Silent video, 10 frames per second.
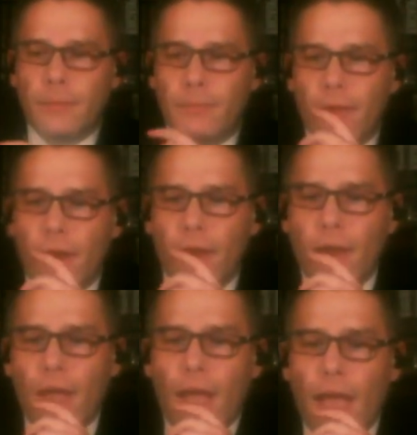right?
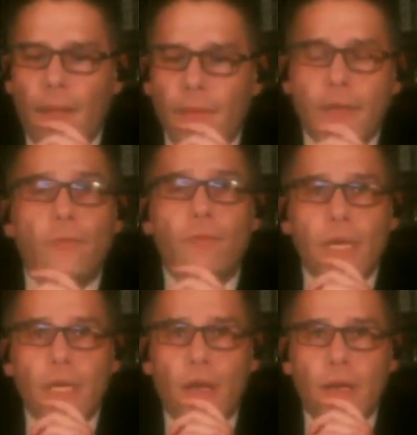And they don't
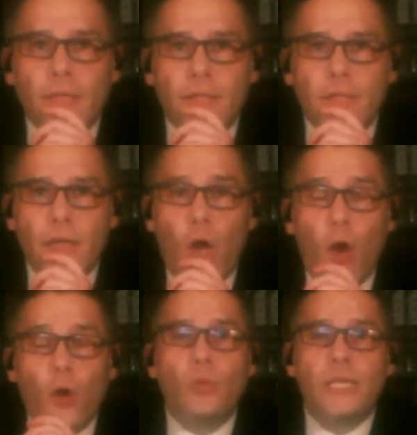realize
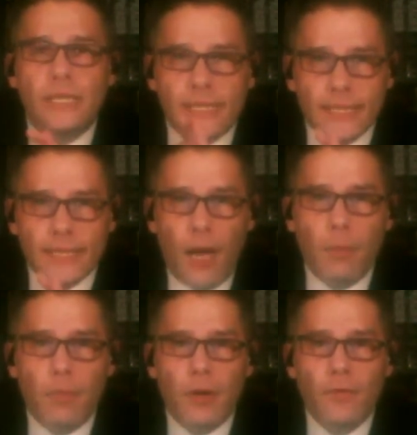only
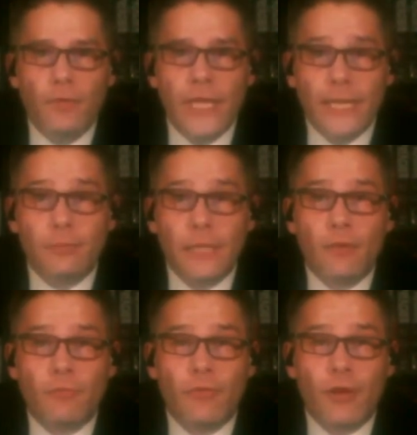some of the H.P.
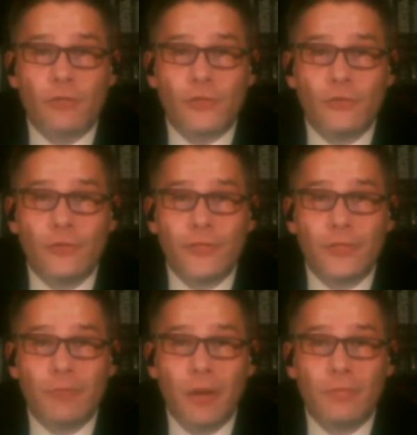Lovecraft stories
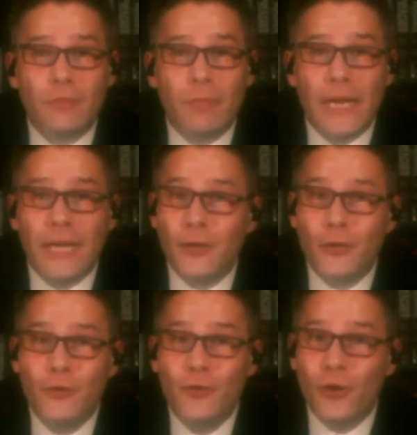in the public domain,
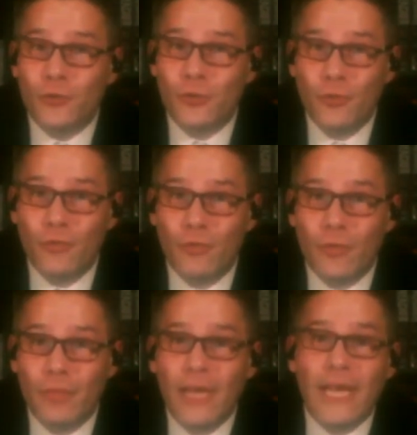not all of
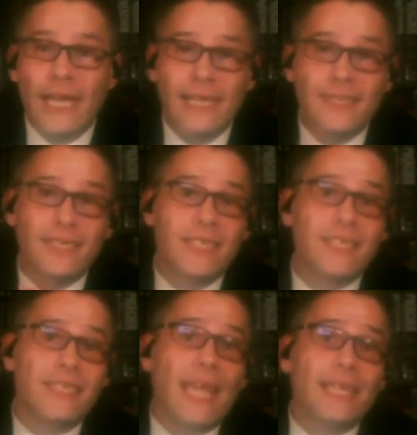them. His well,
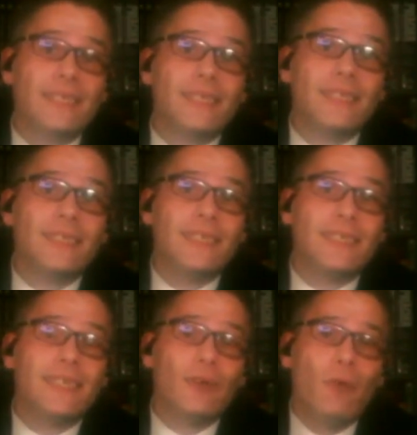estate
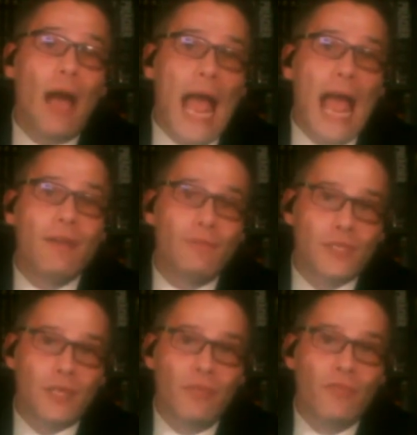still have
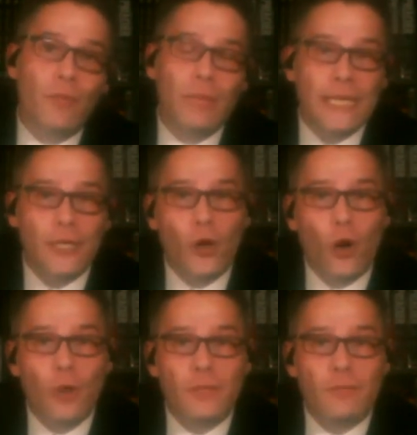some of them in
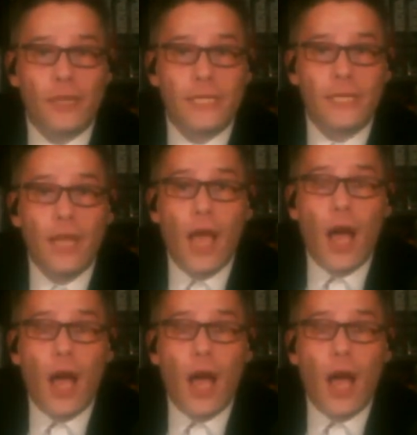copyright.